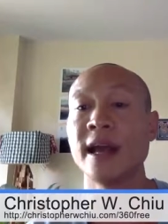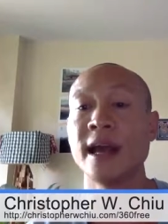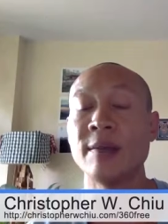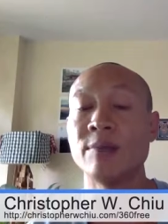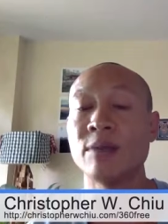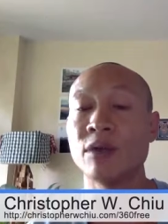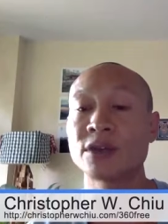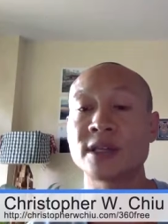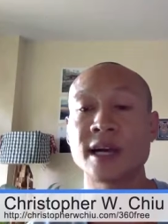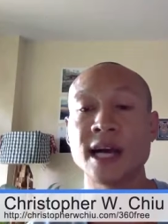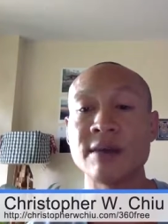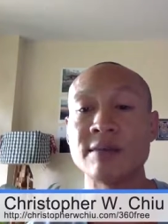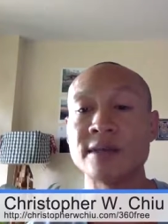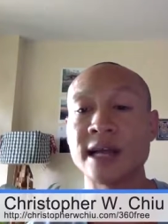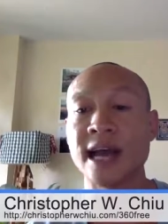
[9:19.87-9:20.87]
And both
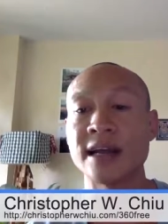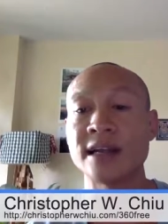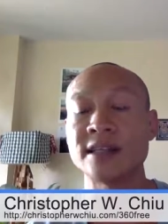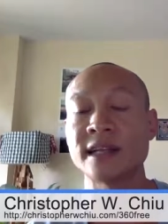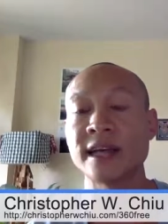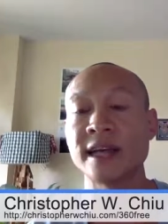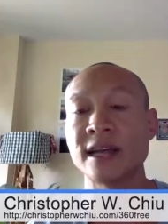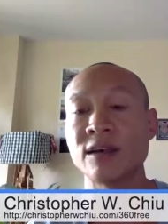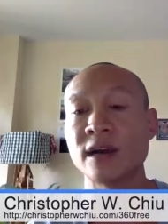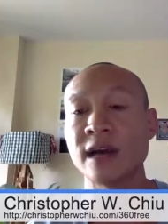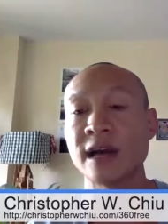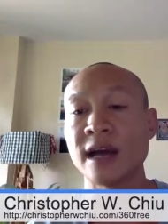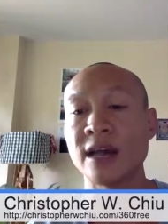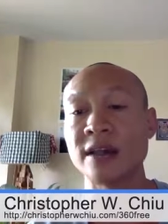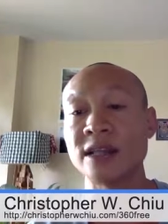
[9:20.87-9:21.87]
times I had to take
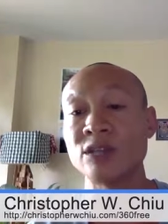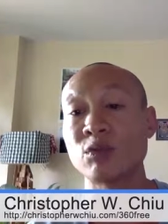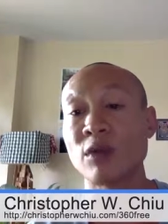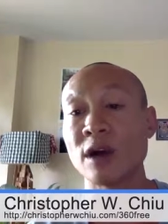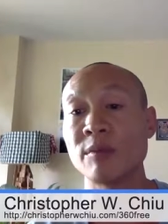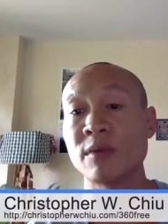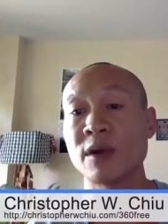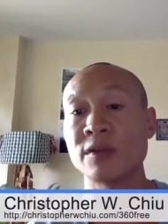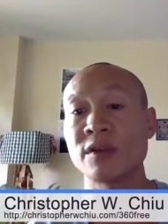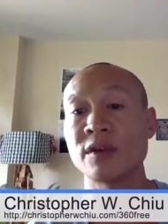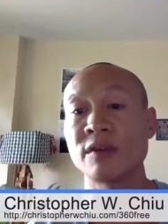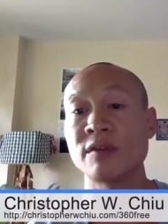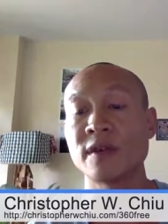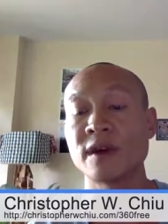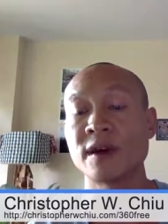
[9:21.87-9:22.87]
at least one month
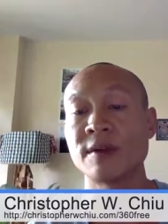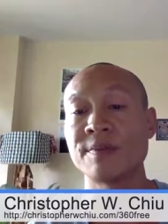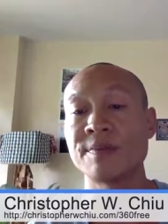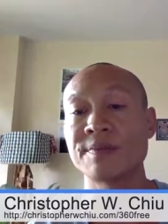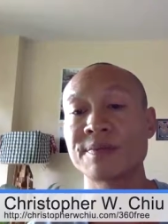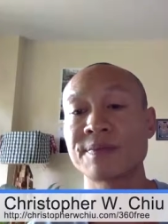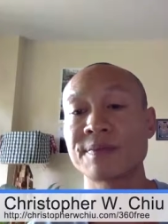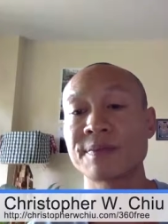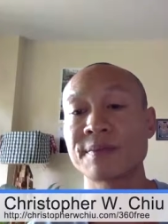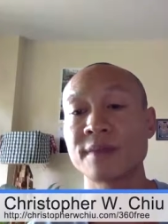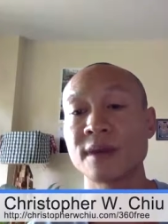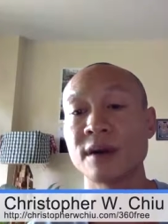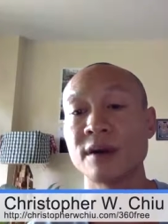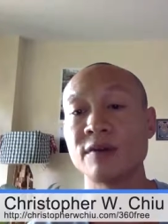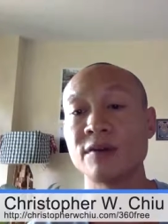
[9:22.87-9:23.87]
of, um,
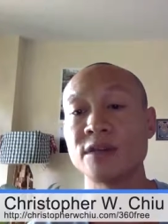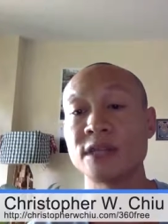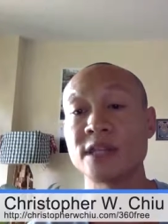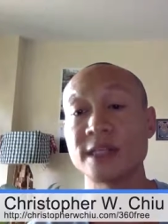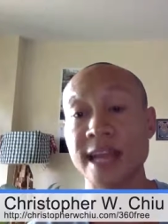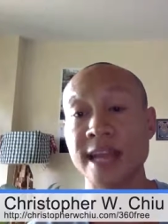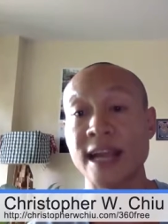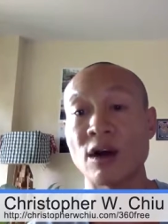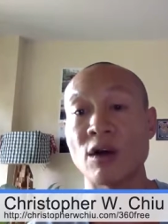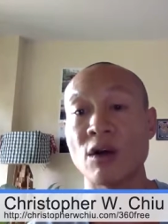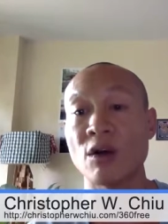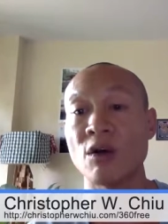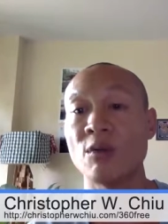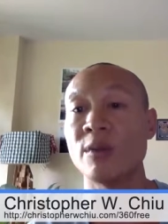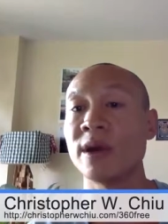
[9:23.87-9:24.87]
of just staying at
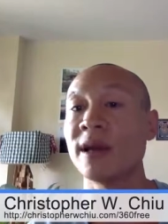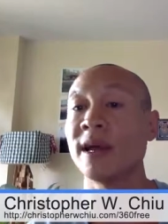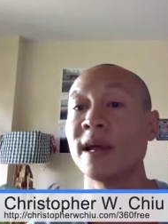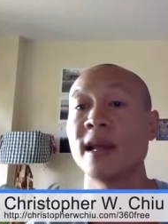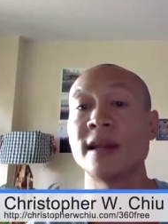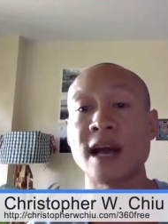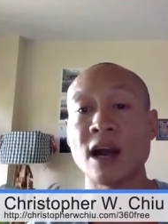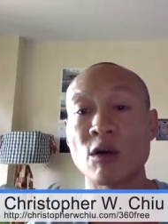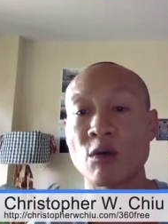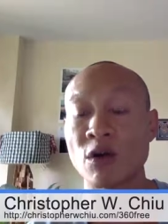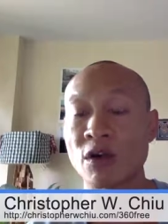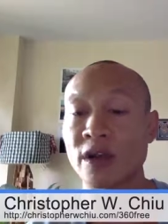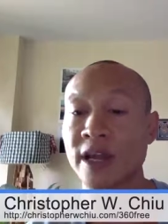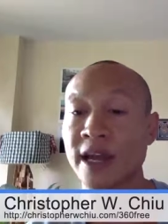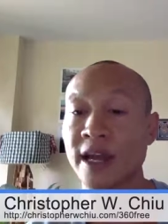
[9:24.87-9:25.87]
home, not
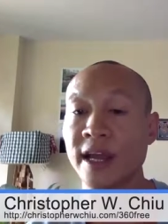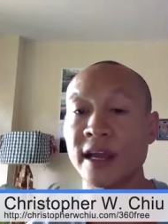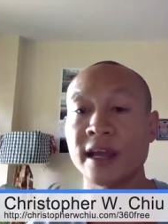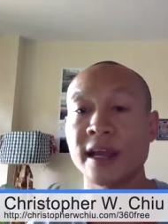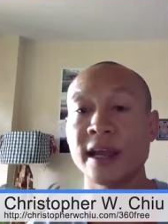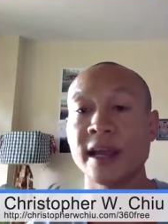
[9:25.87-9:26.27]
working.